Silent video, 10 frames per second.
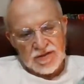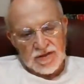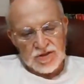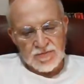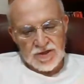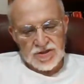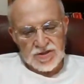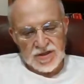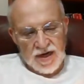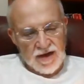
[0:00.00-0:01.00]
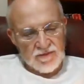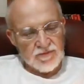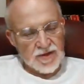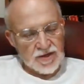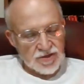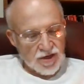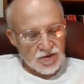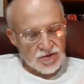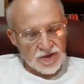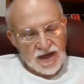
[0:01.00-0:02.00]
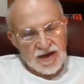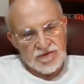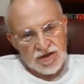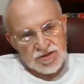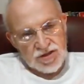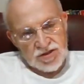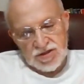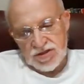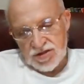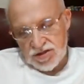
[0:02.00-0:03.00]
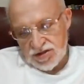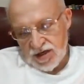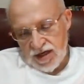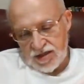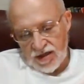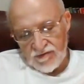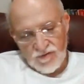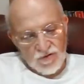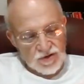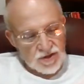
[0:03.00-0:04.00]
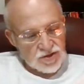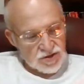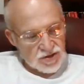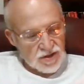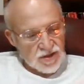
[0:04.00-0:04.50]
As much as, and I've been told they haven't existed since the 1940s.